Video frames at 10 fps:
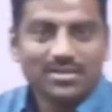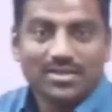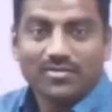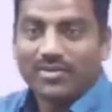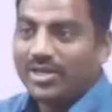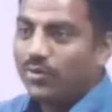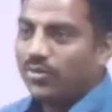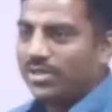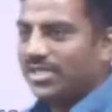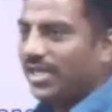When you
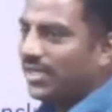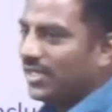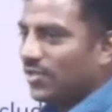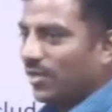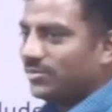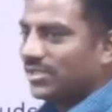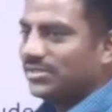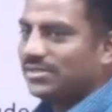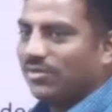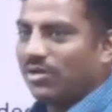see these
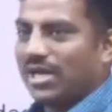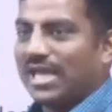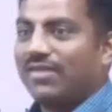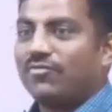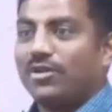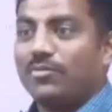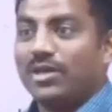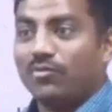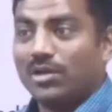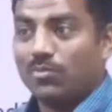options, your life will be
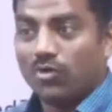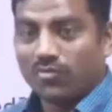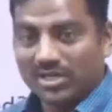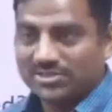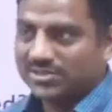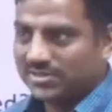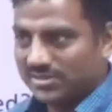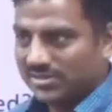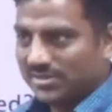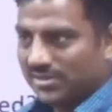even more worse.
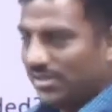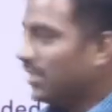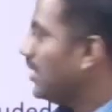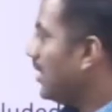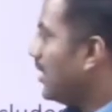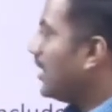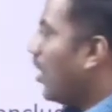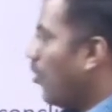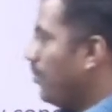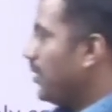Now,
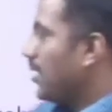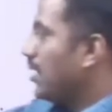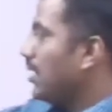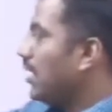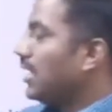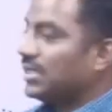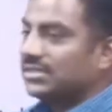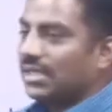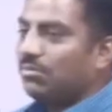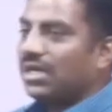
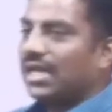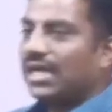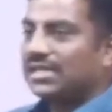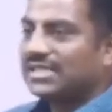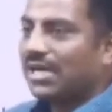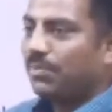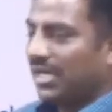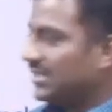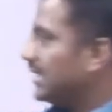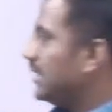some colors are
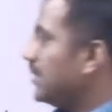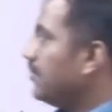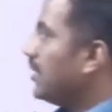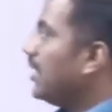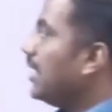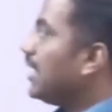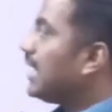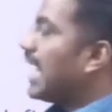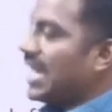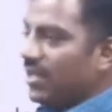pleasant.
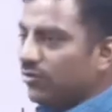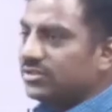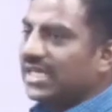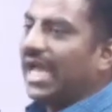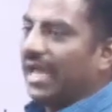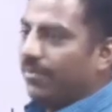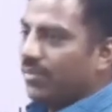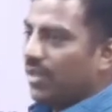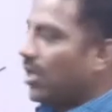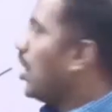Can you say
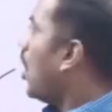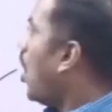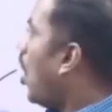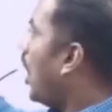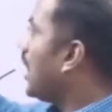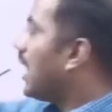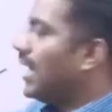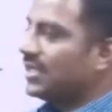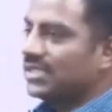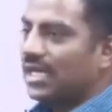all
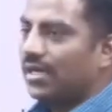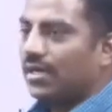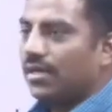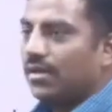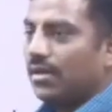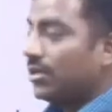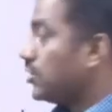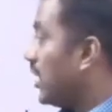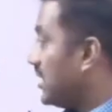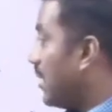colors are,
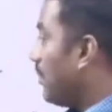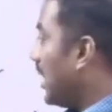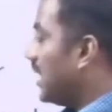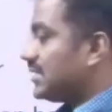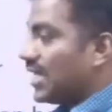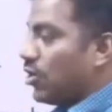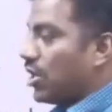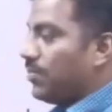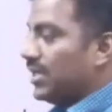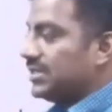some colors are
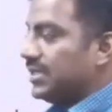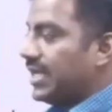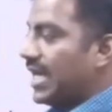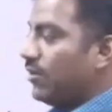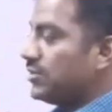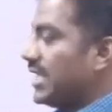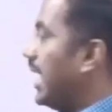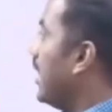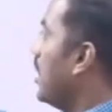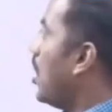not pleasant? Can you say
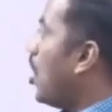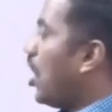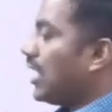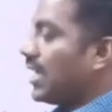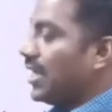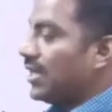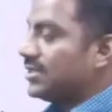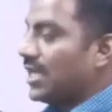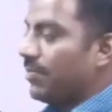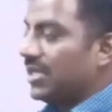all colors
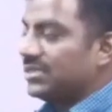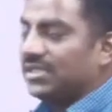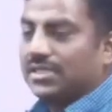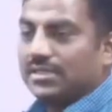are pleasant?